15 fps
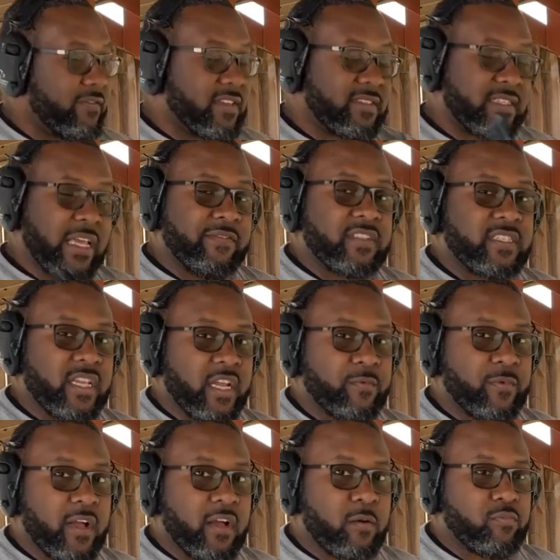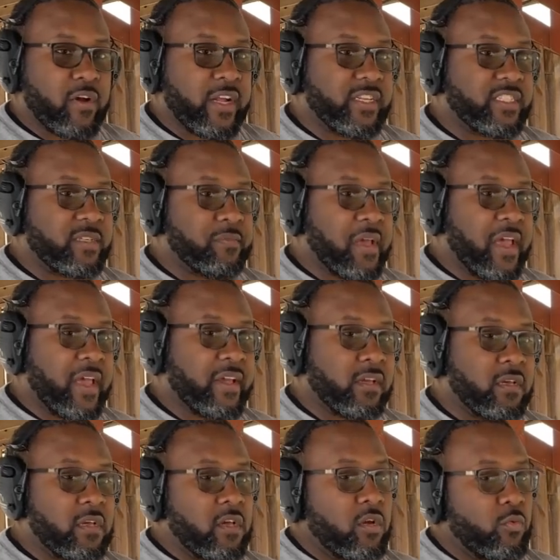a 17 round Prodigy mag.
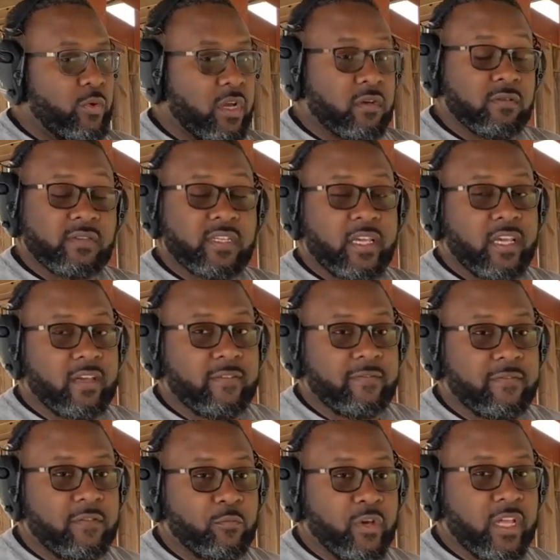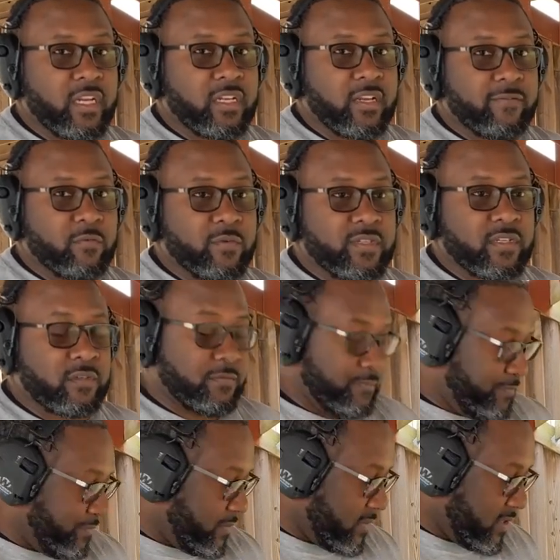We're gonna see if we get a different result.
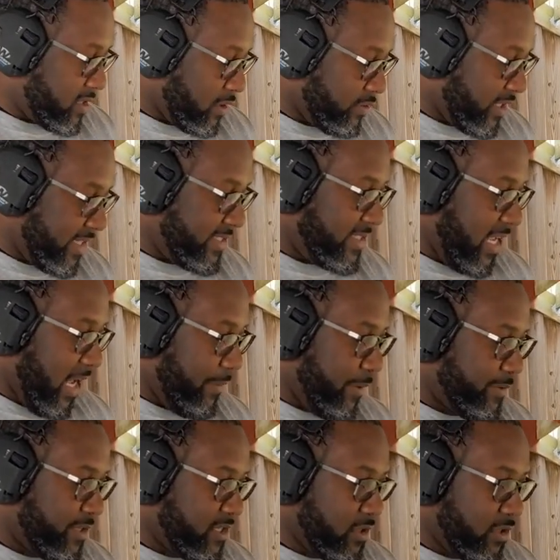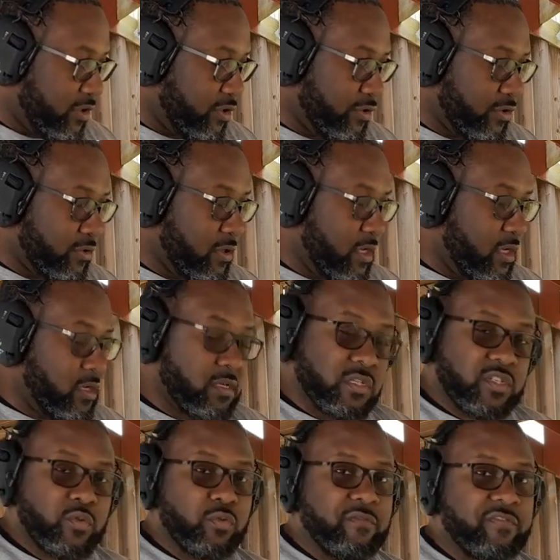So this time I'm just gonna do
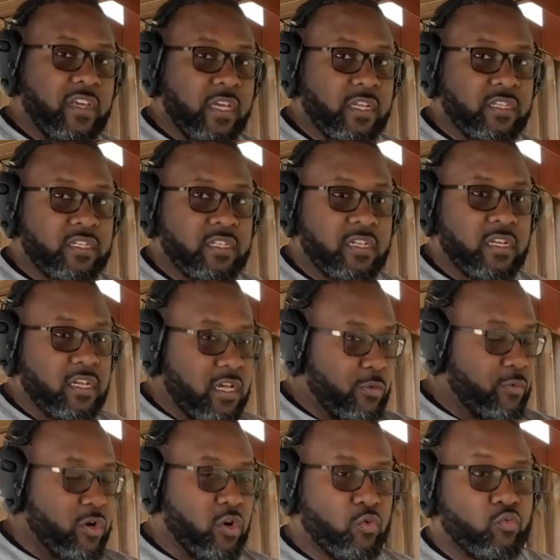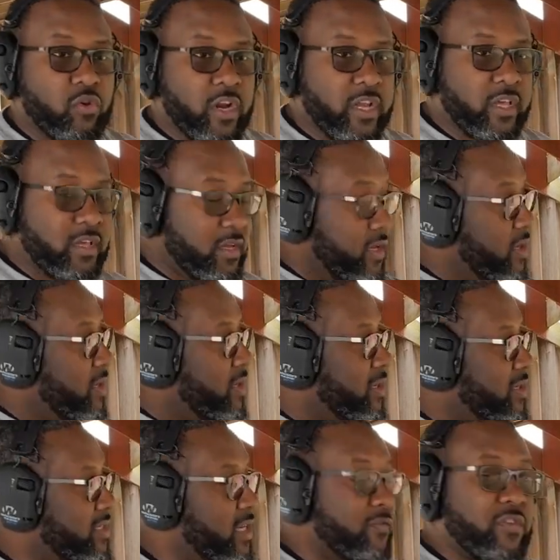2 of each, and we're gonna run it,
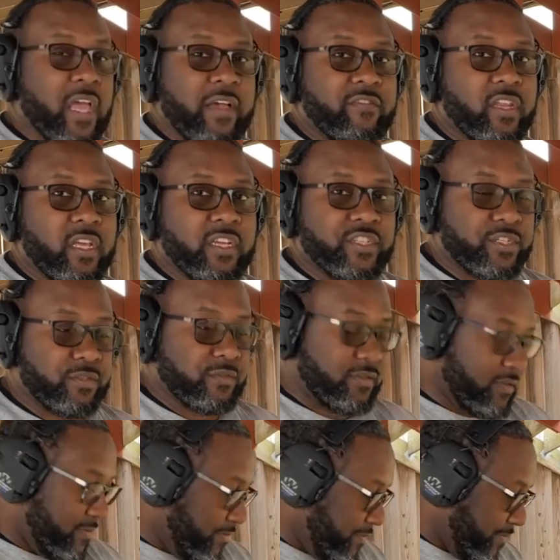see if we have any issues.